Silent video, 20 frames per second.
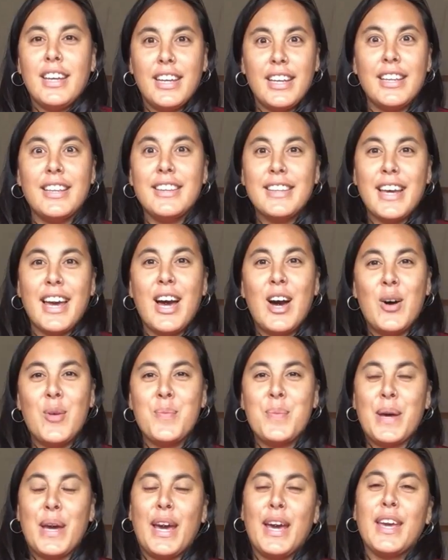in the
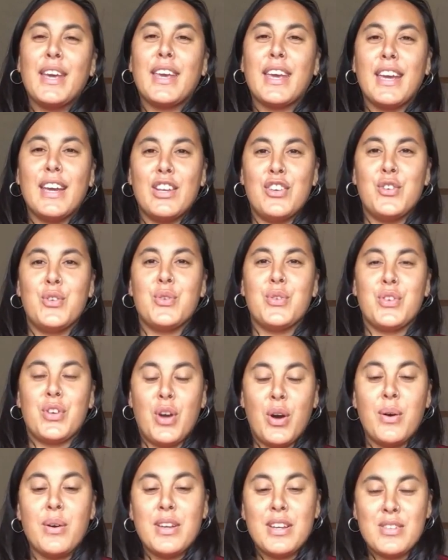outback, and you're
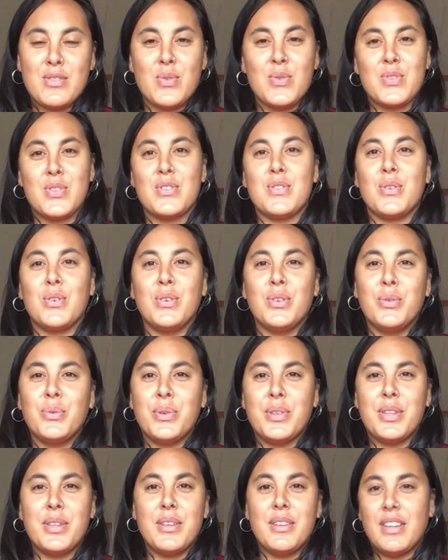going door to door
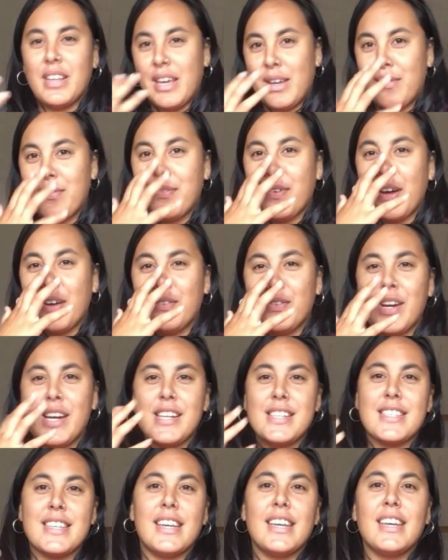with like
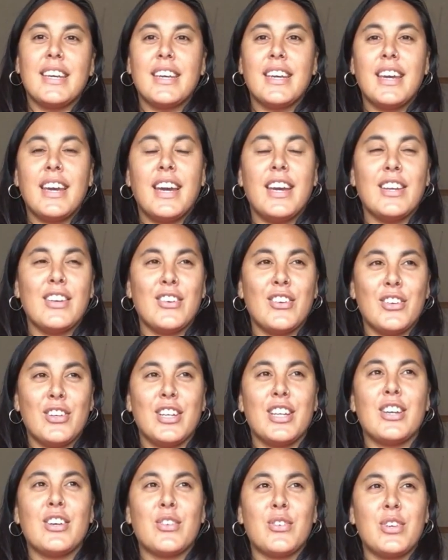fundraising, and you're
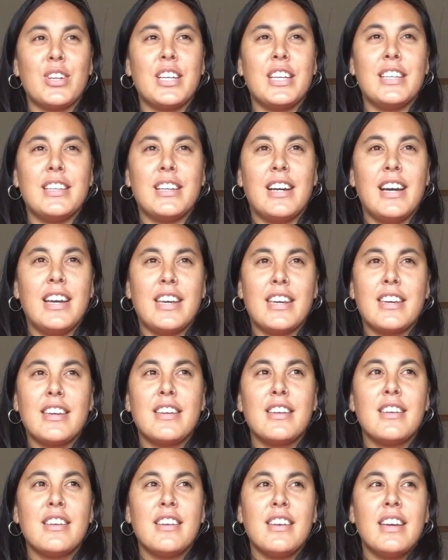literally like
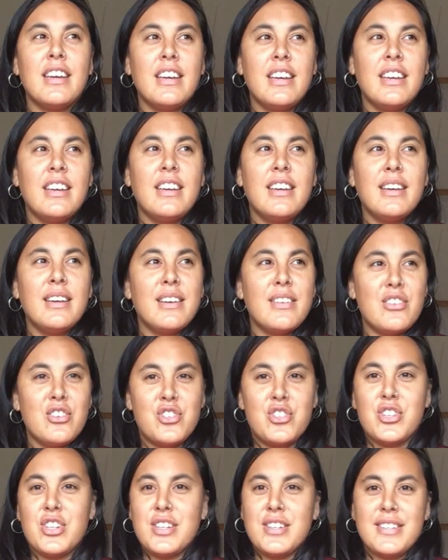
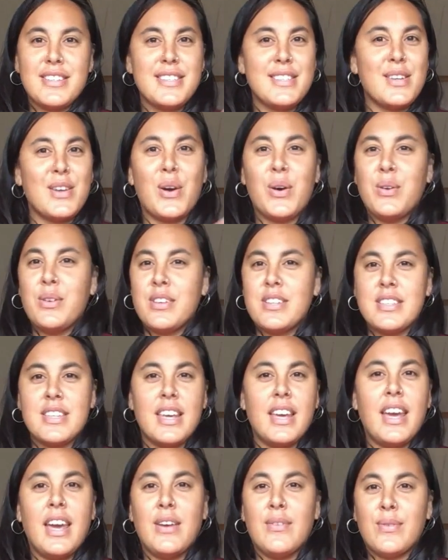just going
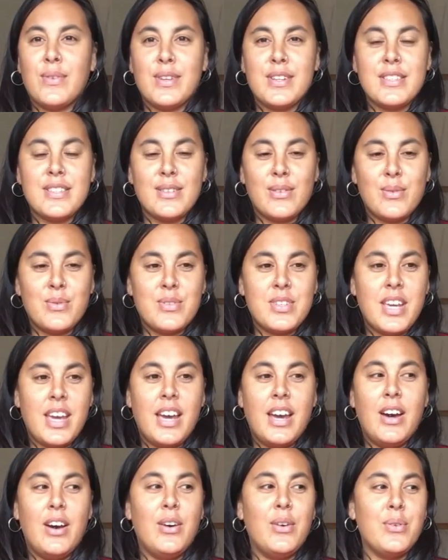to every single
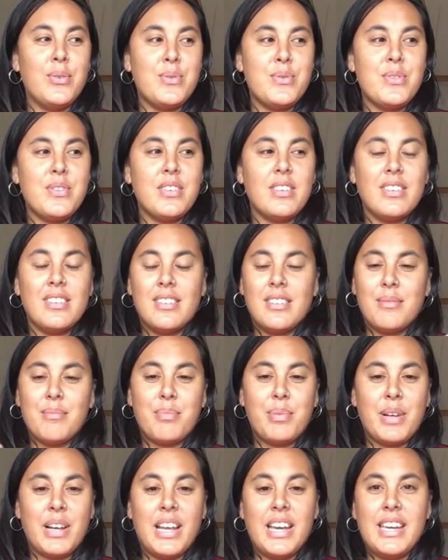town,
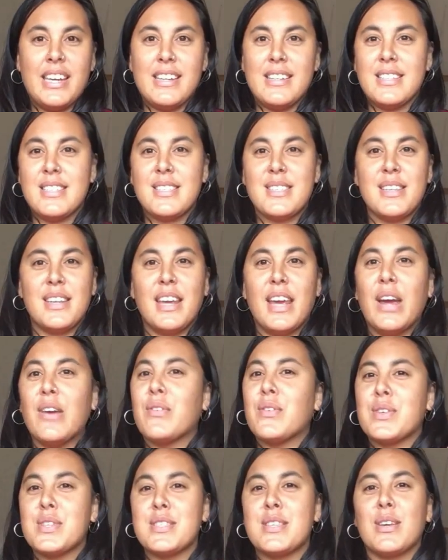place
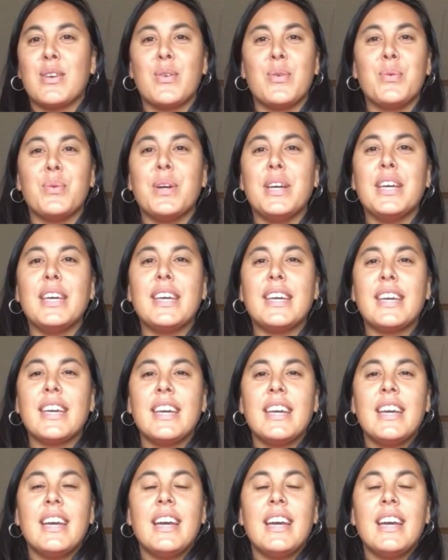every single week.